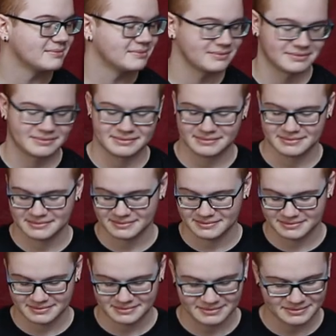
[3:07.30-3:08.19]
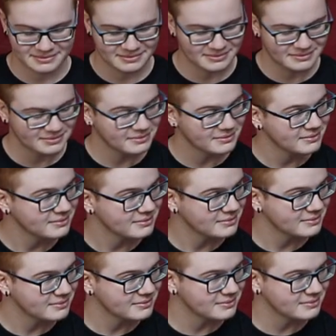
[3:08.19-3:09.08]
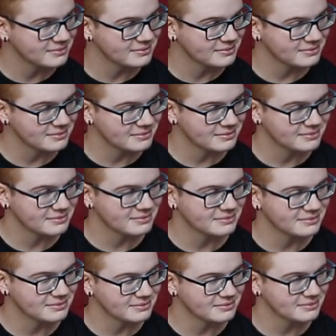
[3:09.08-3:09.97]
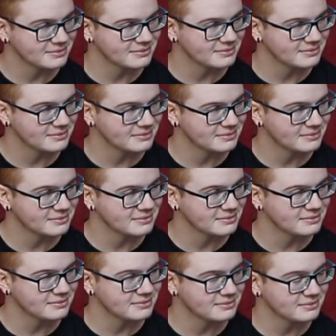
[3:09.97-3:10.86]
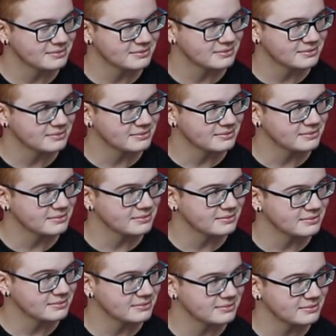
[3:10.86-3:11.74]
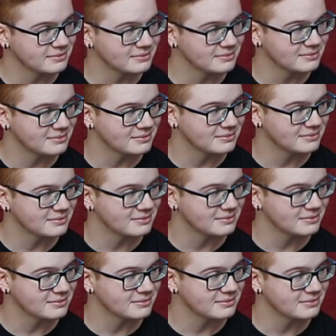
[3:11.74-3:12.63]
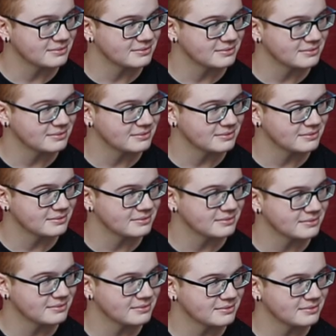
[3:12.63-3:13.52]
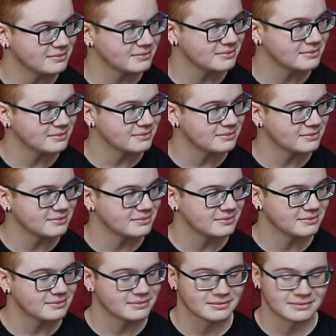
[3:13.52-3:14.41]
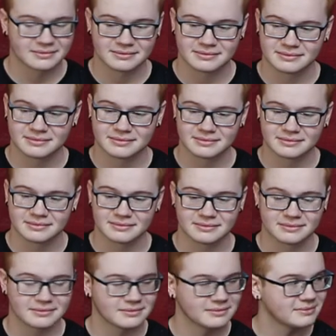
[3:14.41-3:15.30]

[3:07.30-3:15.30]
(not speaking)